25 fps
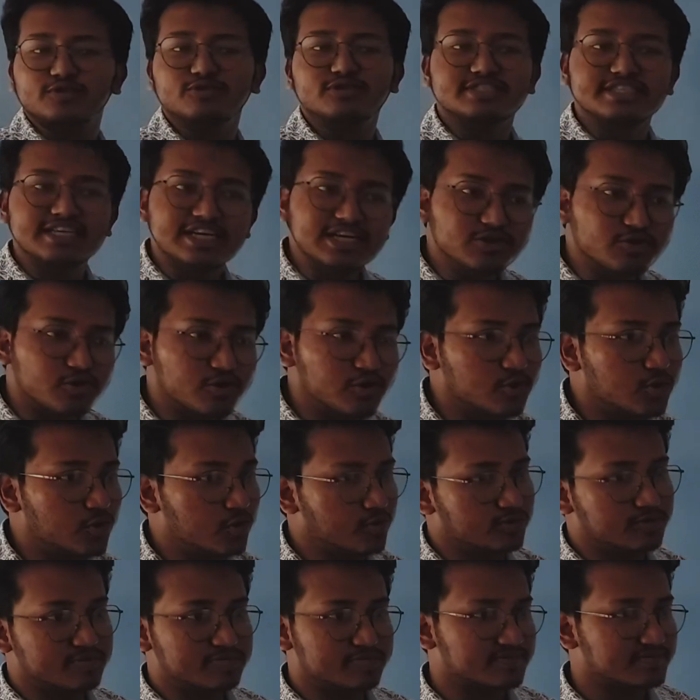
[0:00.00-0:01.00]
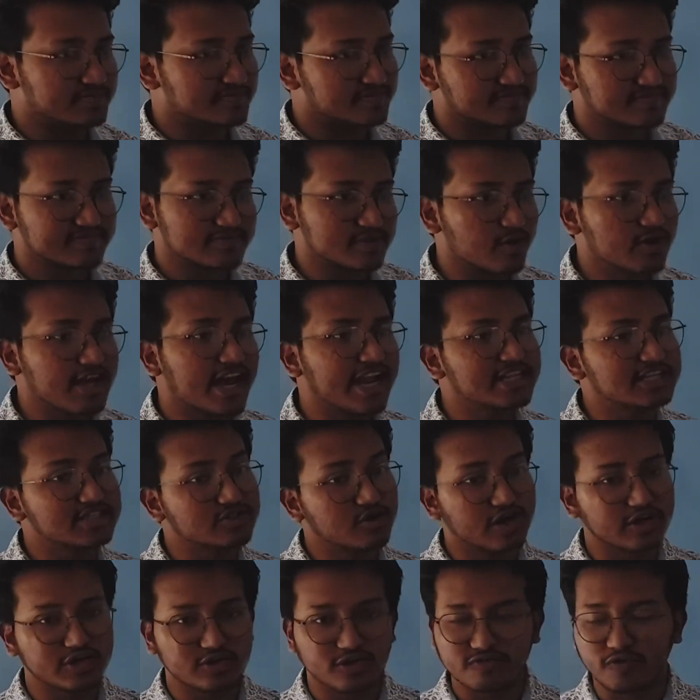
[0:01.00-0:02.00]
you still don't know. Okay, and it's
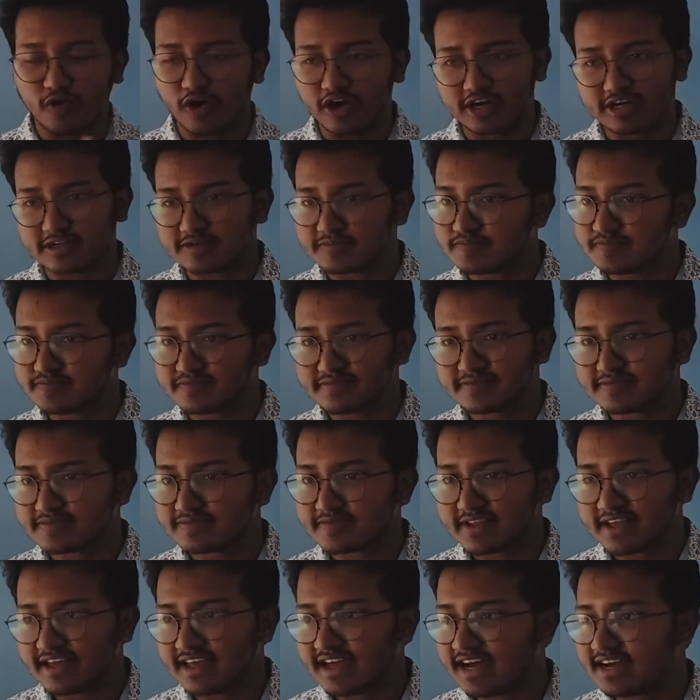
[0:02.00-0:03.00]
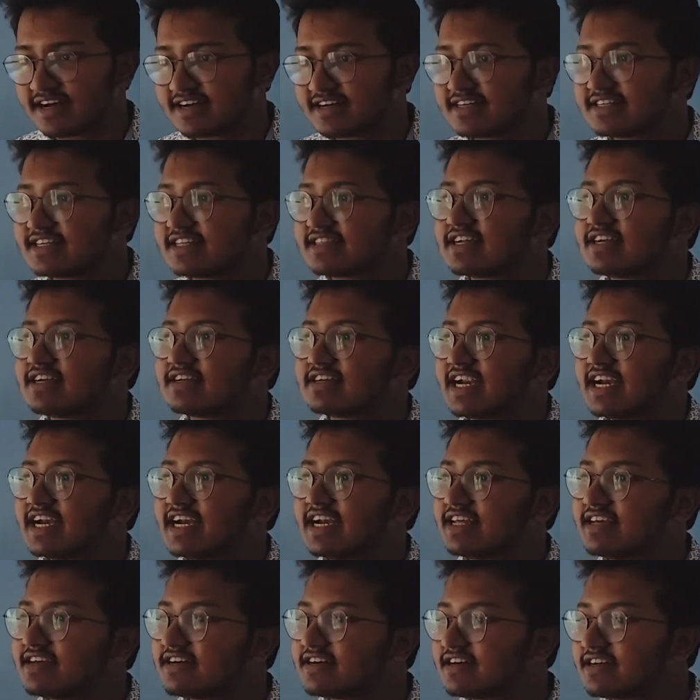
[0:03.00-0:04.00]
not your fault. Yeah, the
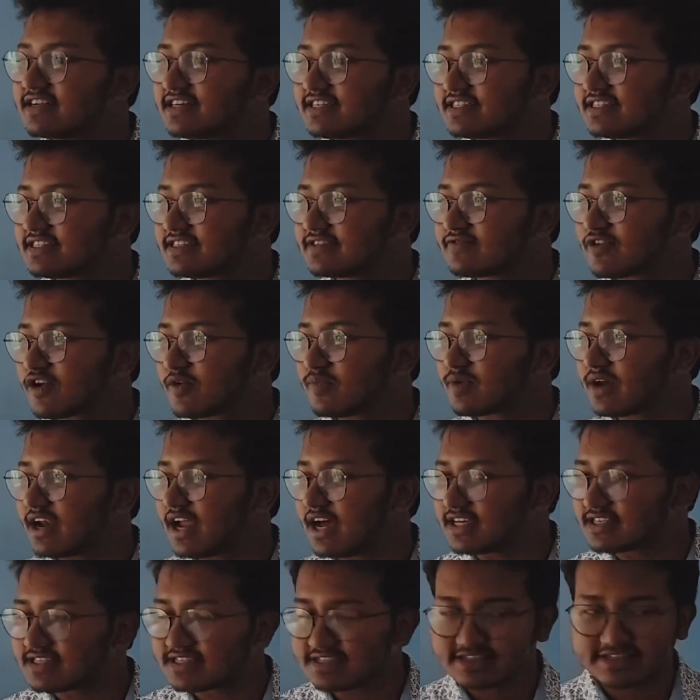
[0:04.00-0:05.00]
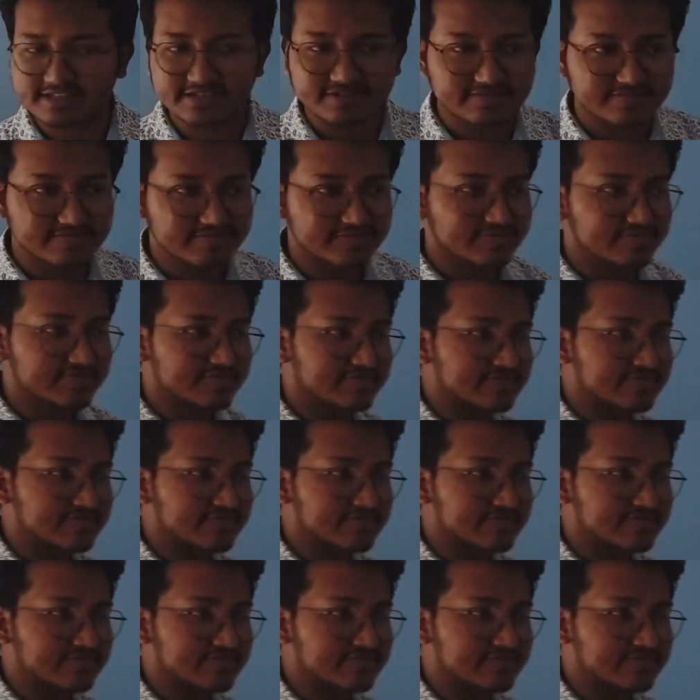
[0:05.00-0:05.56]
trend here is from class,